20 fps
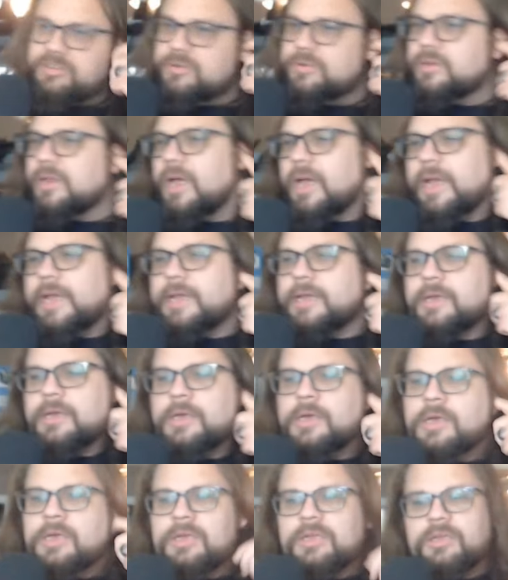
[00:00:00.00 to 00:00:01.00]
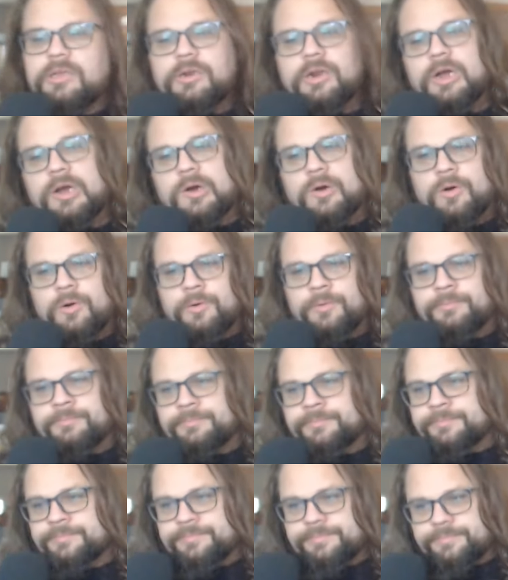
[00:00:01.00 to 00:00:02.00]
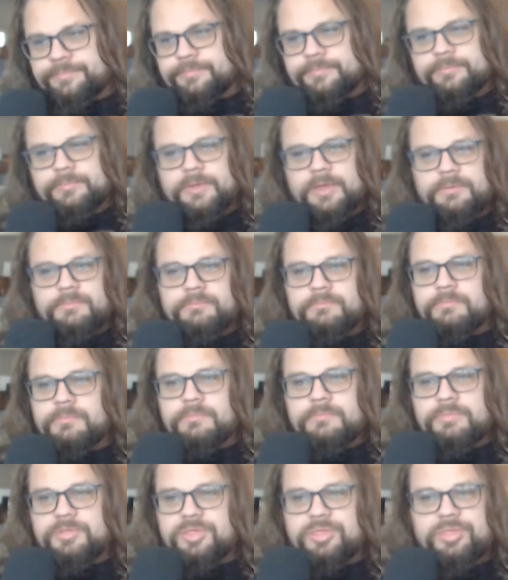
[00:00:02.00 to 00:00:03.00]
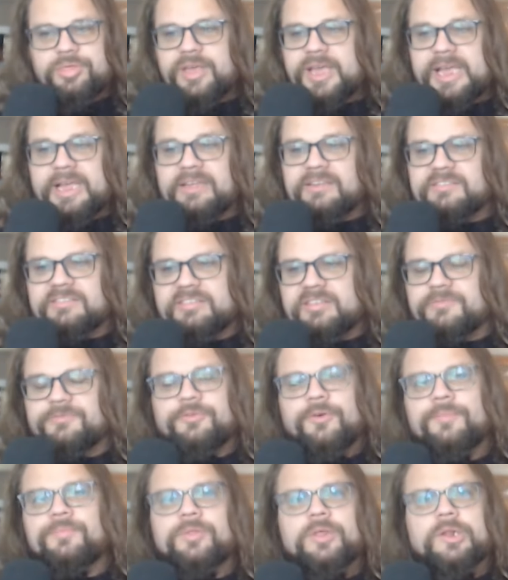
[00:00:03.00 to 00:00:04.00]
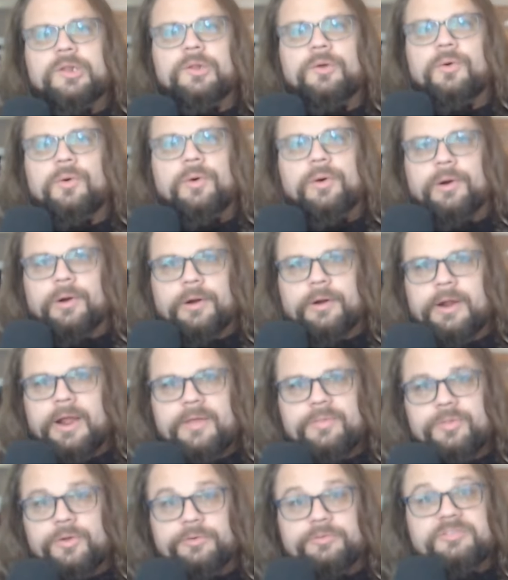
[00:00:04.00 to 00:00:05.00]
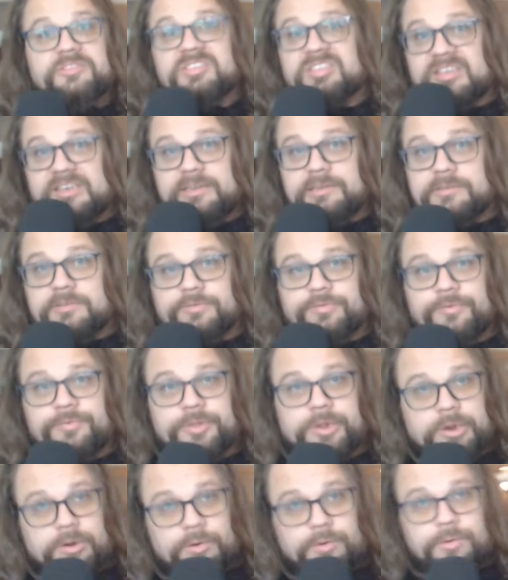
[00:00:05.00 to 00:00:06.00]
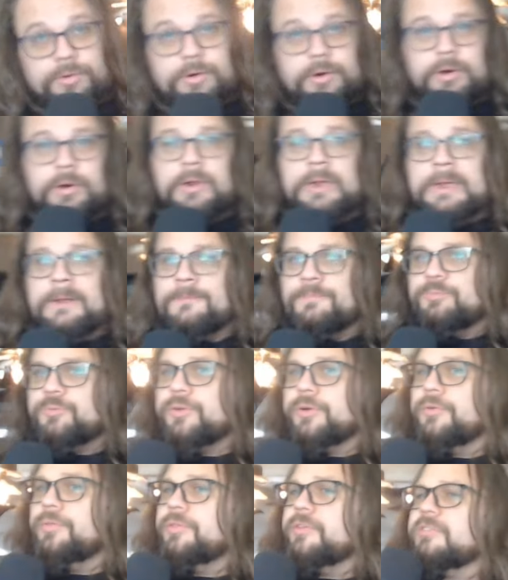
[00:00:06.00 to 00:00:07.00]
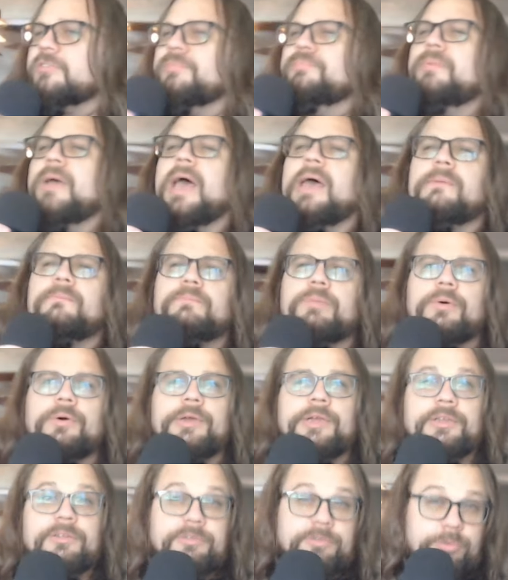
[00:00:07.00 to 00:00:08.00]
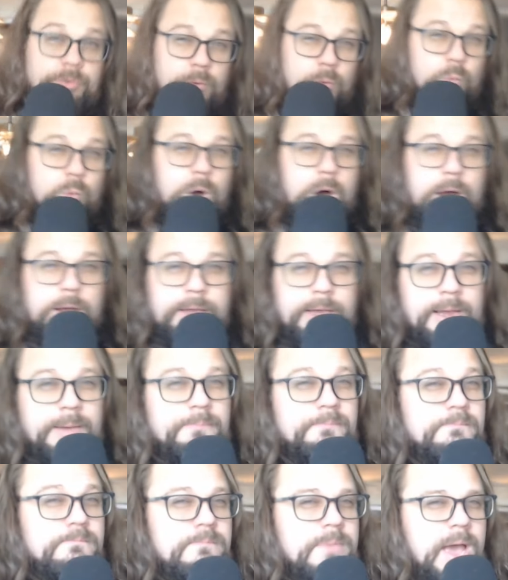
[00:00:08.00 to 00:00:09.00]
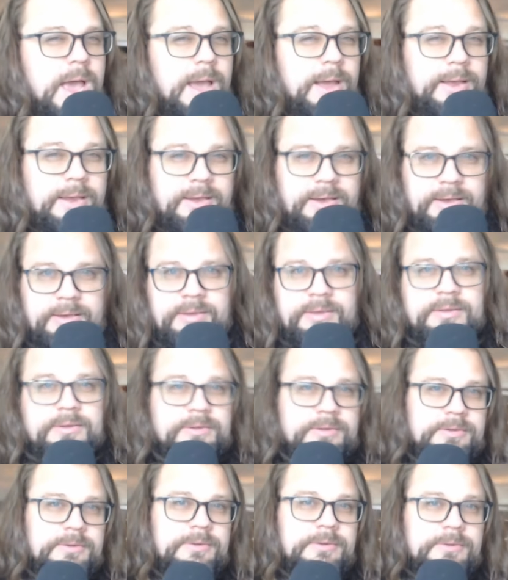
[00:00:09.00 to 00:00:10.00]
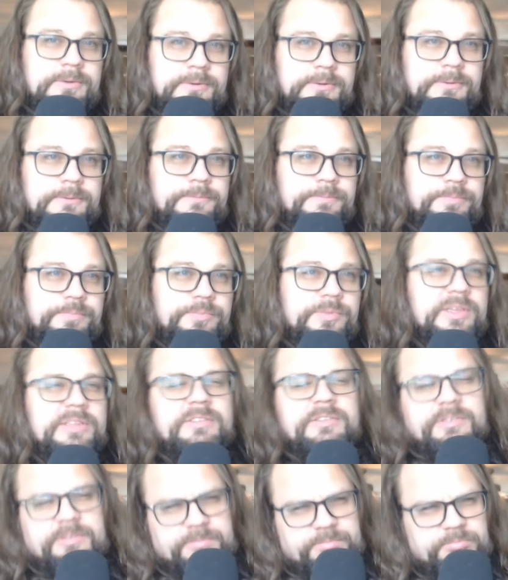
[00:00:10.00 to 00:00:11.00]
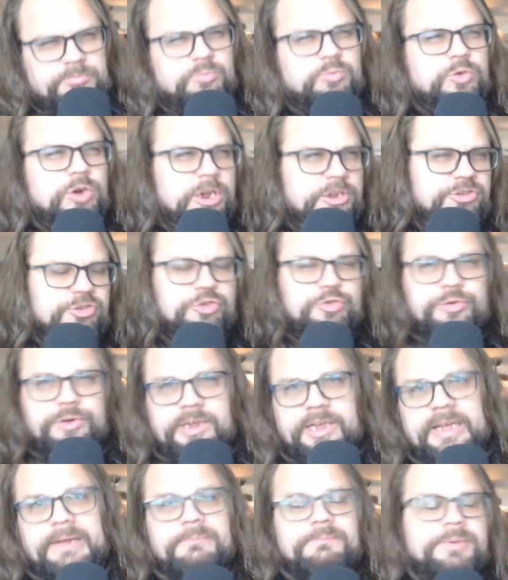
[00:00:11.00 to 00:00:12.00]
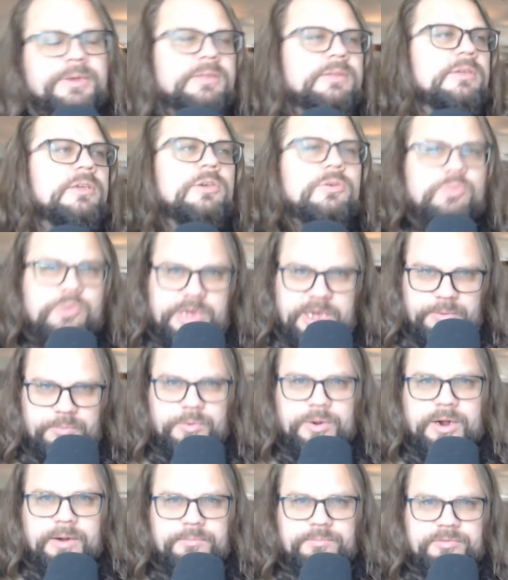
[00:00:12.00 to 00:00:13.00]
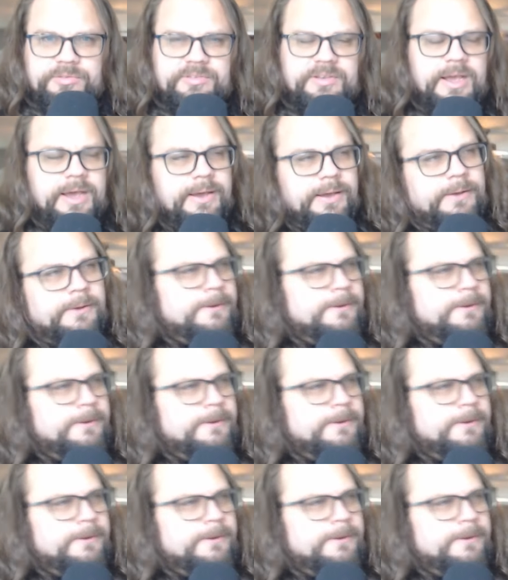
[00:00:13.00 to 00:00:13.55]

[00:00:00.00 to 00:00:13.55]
like, you know, things that from the lore, and those things from the lore turn this bad boy into a walking mech. That's a treant, but you get what I'm saying.